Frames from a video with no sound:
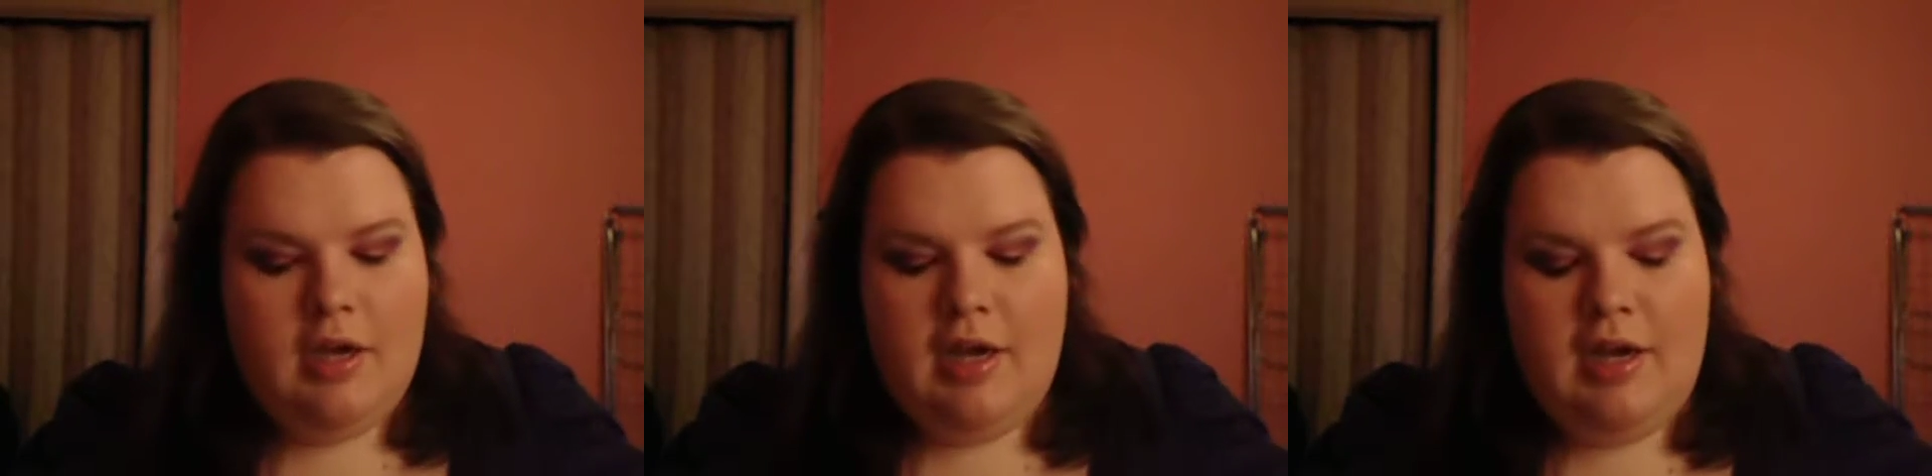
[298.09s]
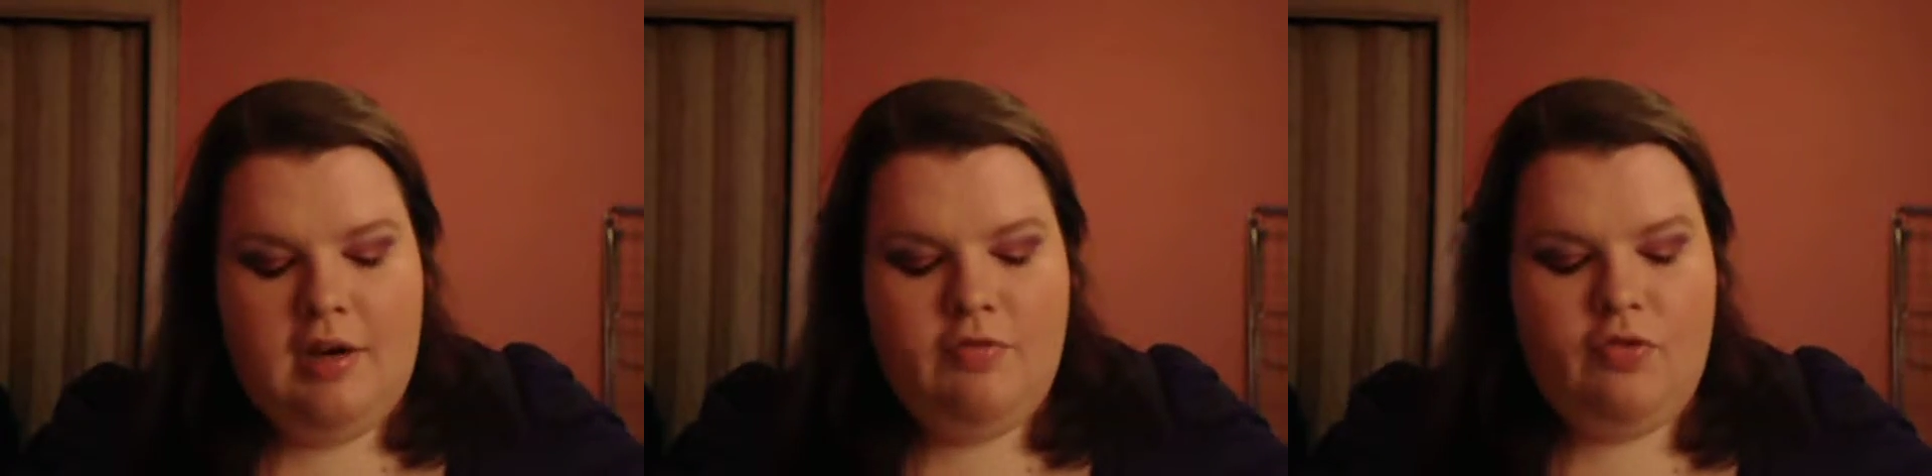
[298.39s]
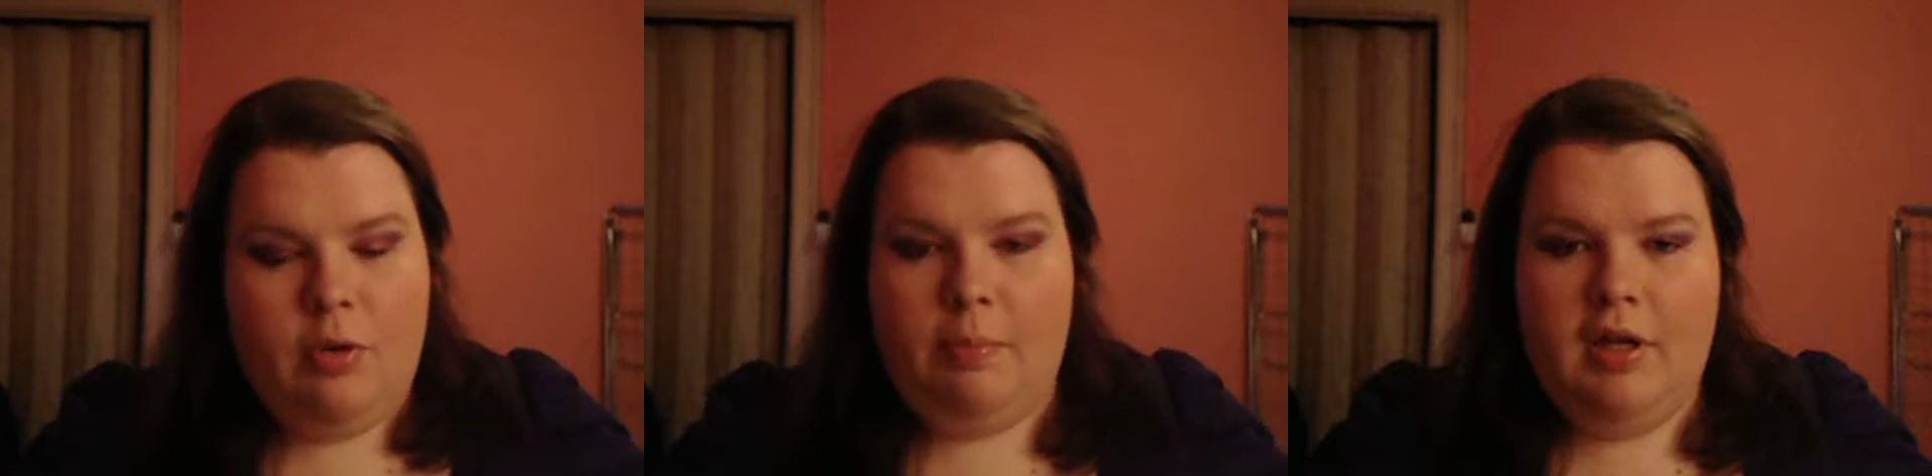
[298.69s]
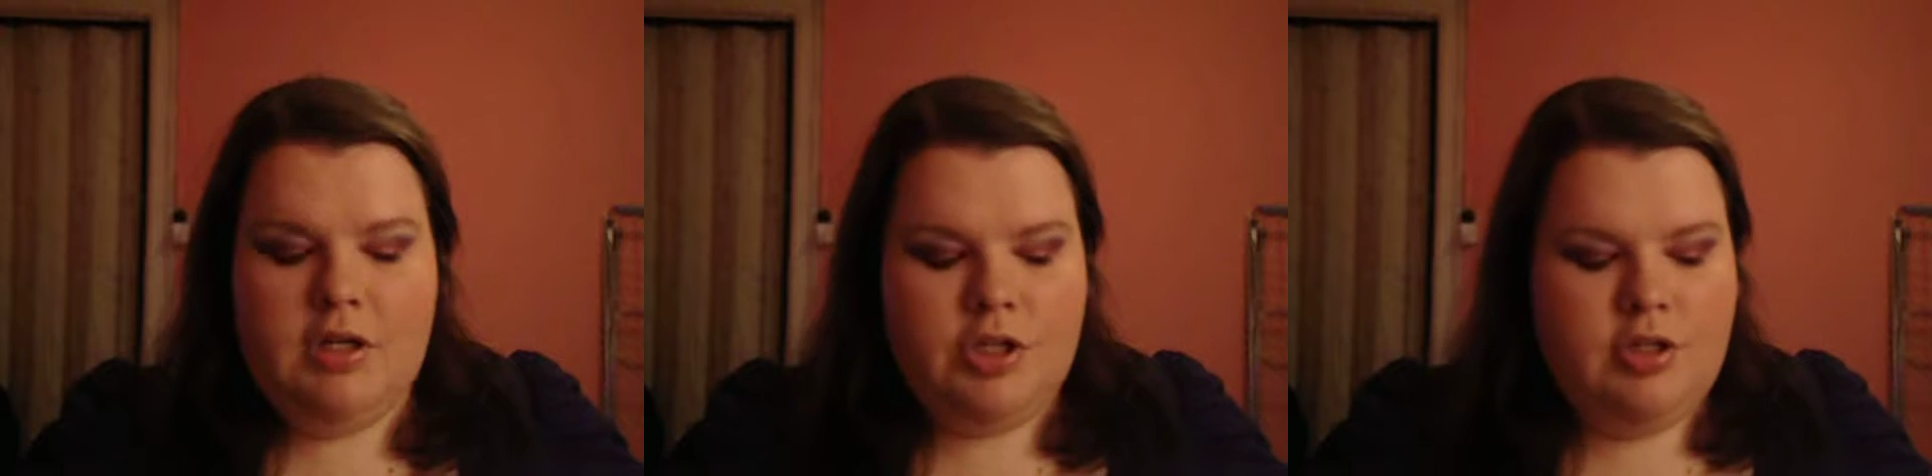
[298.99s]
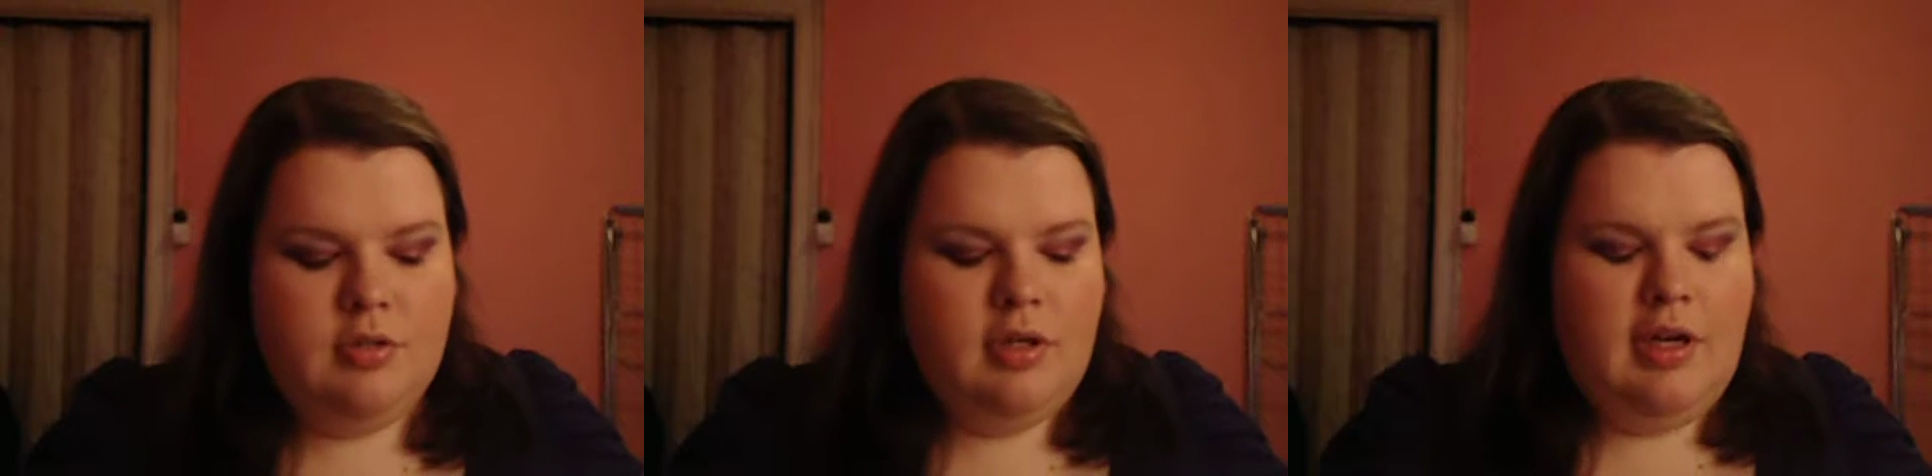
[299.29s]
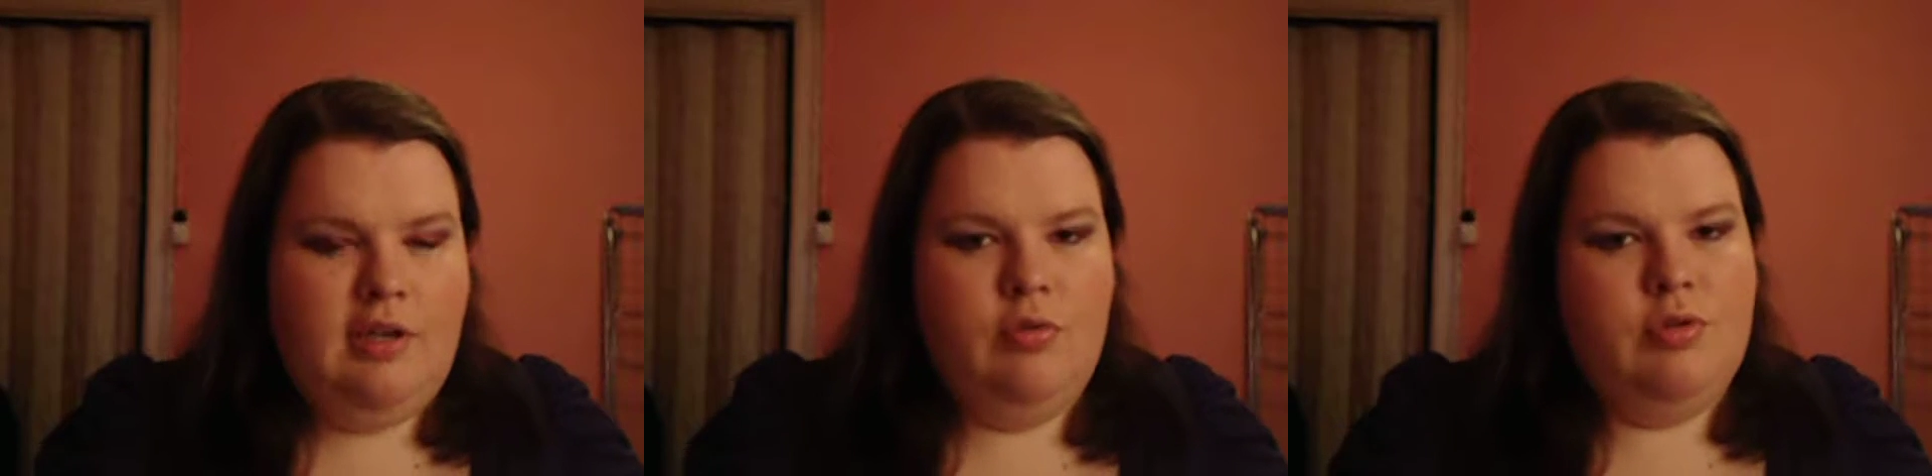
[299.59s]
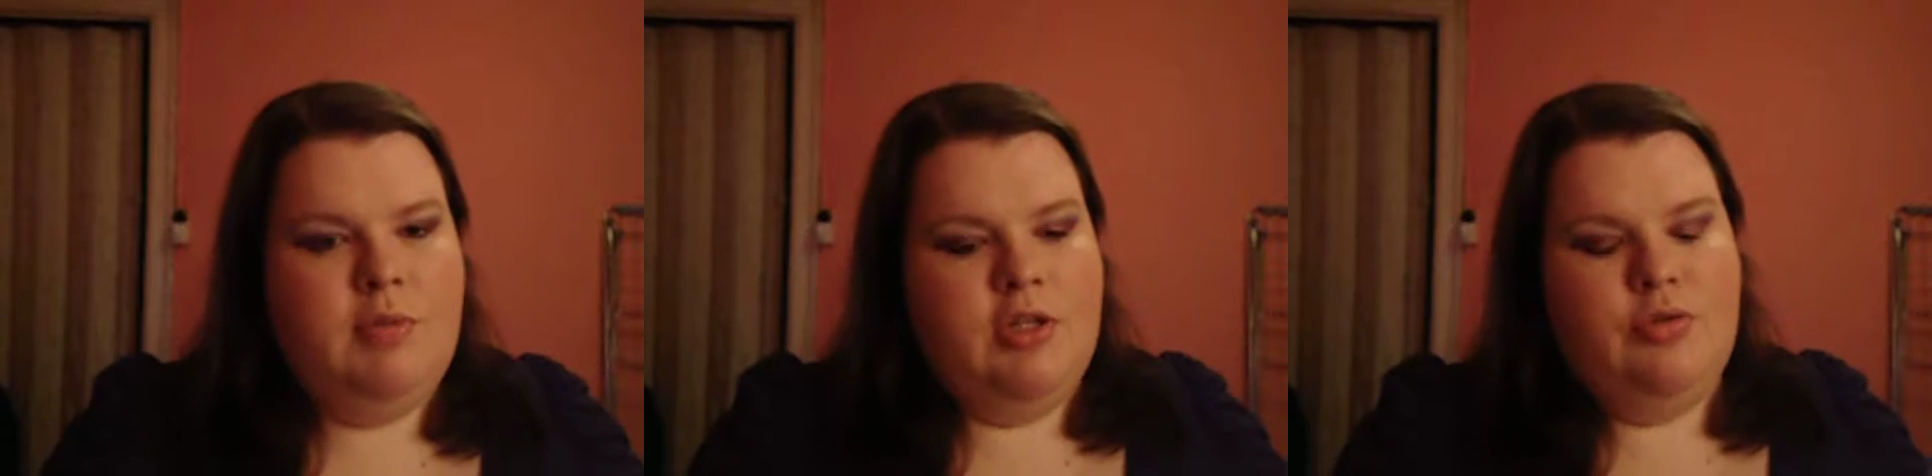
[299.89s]
And for a blush, I used
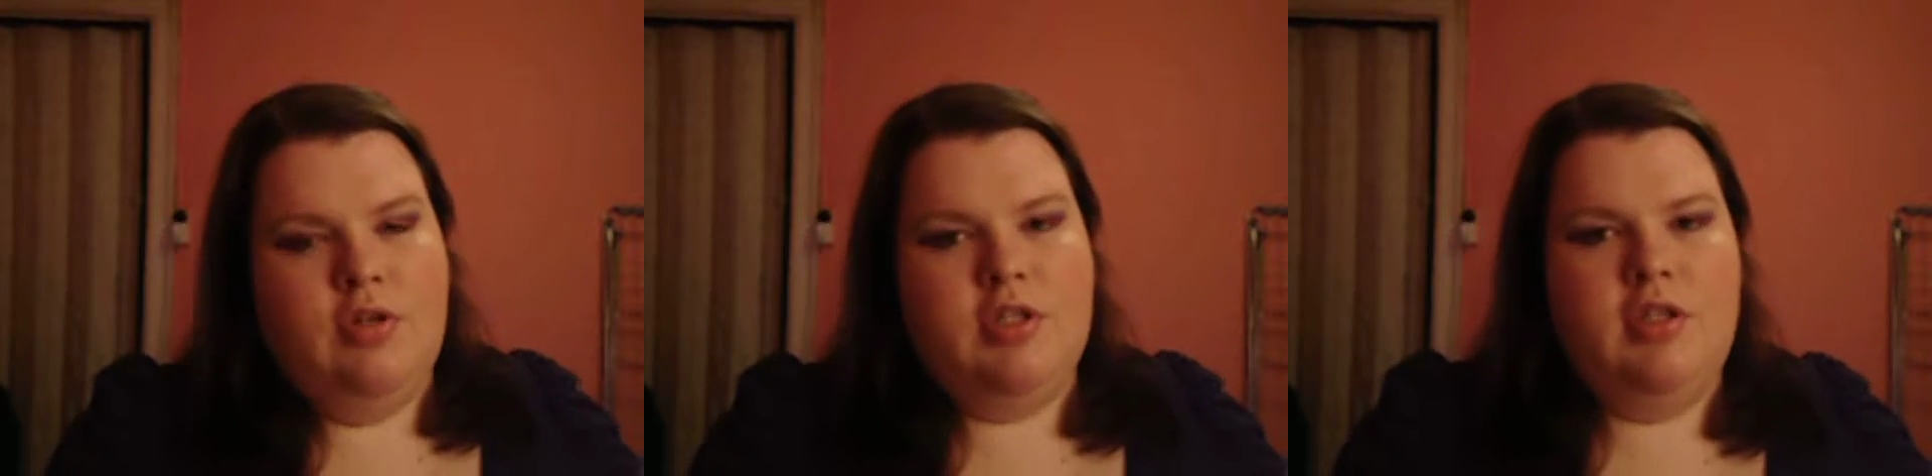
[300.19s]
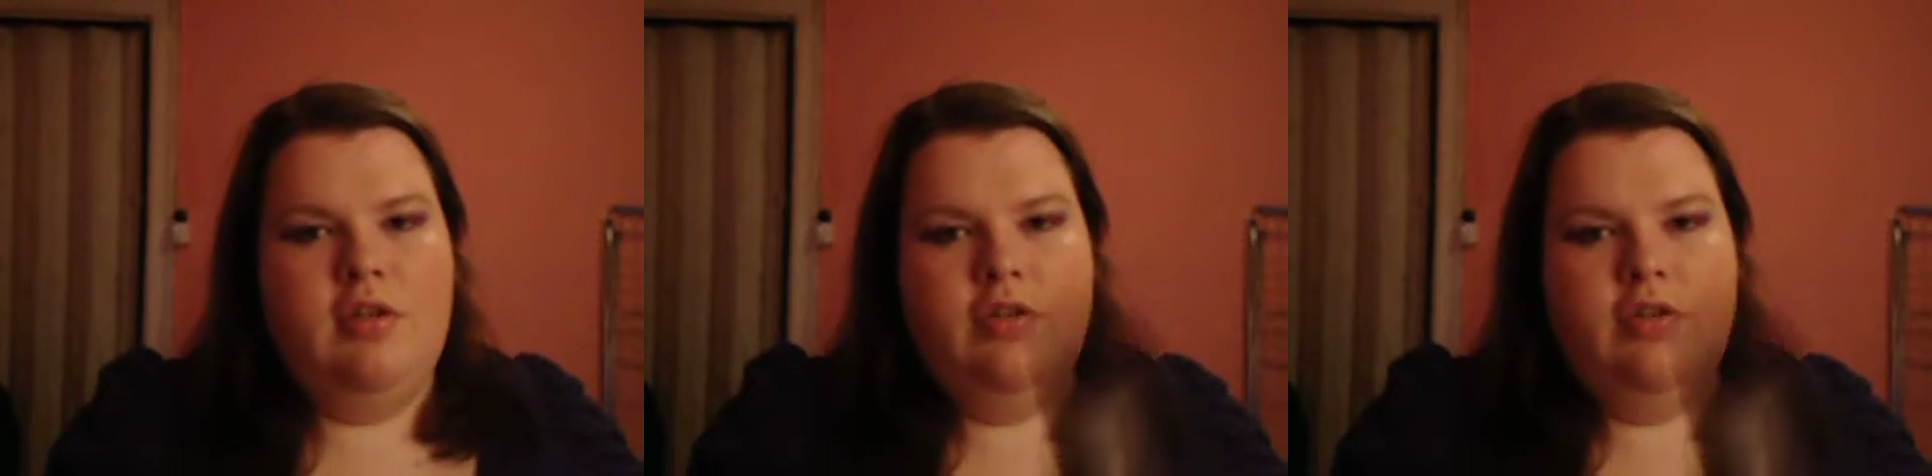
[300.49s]
my trusty